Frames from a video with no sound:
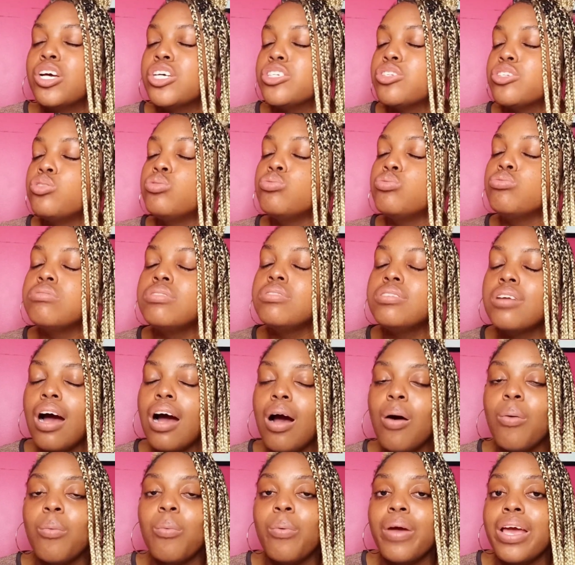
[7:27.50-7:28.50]
Do
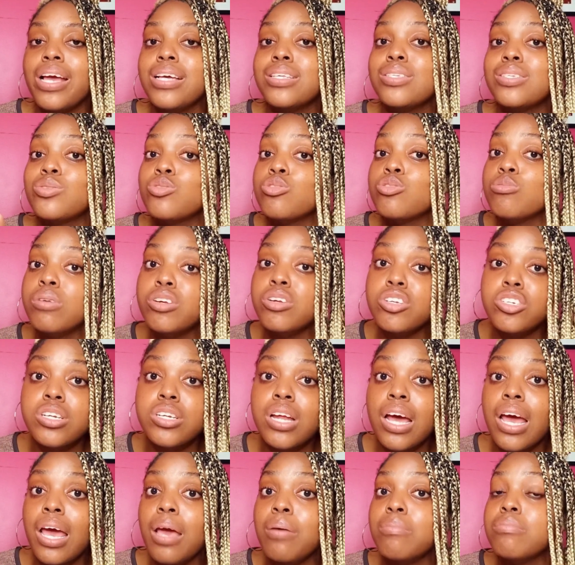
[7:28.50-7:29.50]
not waste too much
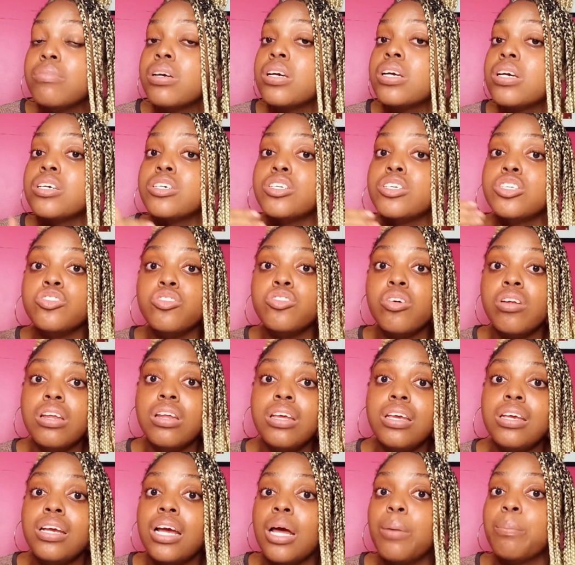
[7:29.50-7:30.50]
time
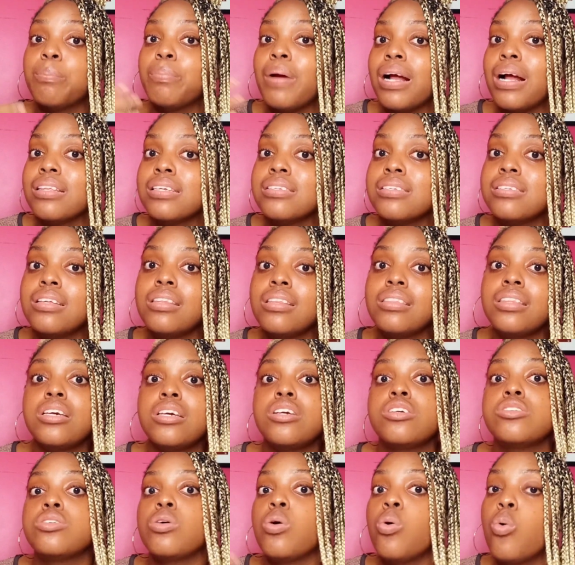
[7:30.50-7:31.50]
studying and practicing
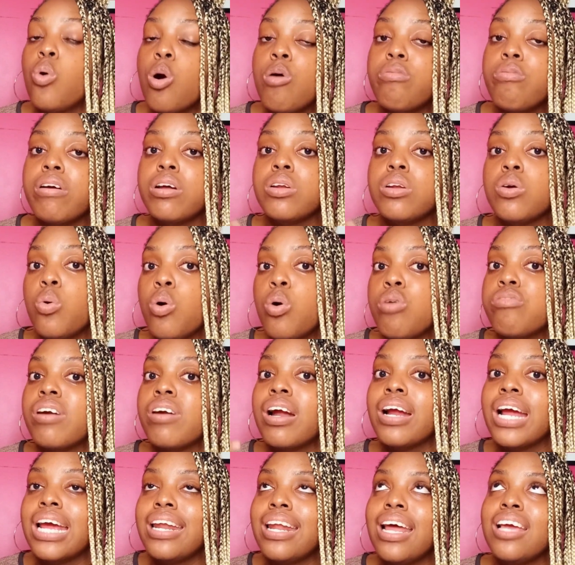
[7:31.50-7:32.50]
things over and over
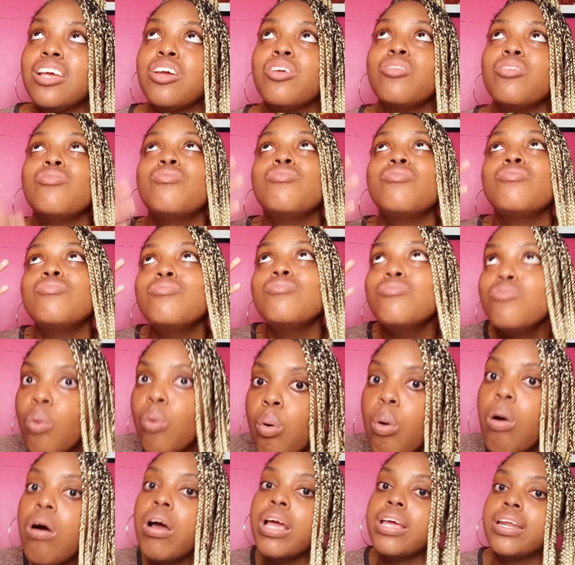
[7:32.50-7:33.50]
again that you
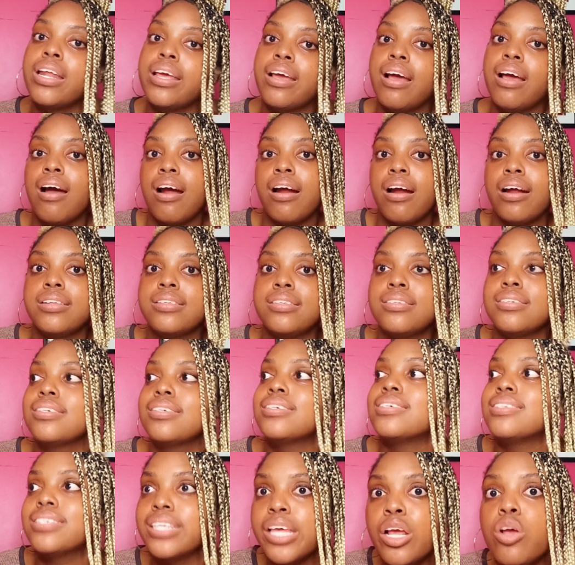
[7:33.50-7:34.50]
know in your heart,
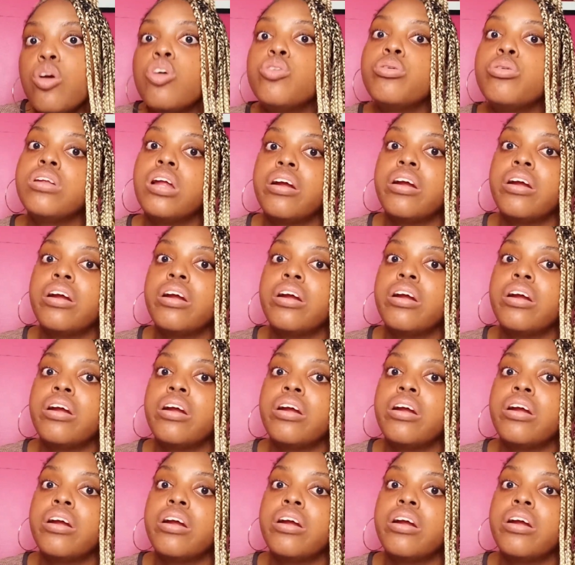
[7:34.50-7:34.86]
so you're good with it